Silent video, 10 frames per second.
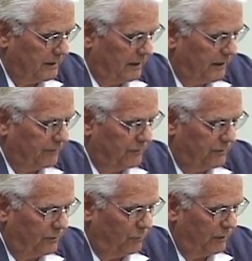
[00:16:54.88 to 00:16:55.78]
After
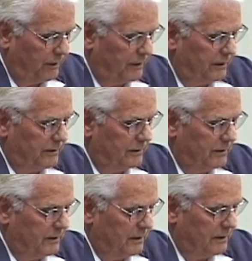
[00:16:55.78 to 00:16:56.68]
the
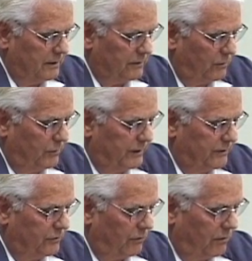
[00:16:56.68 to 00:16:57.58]
reading, though
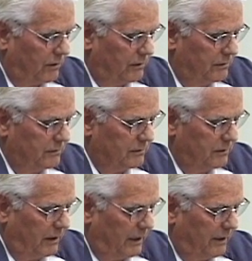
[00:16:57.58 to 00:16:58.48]
we talk,
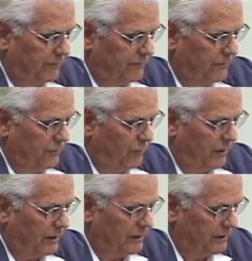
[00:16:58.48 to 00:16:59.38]
laugh,
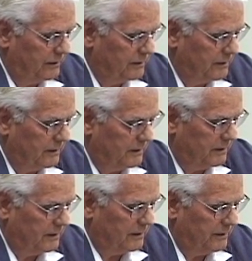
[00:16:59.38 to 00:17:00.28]
drink,
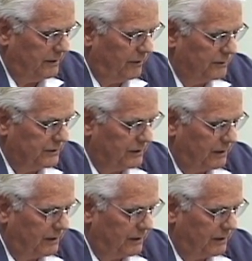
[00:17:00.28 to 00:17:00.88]
there is a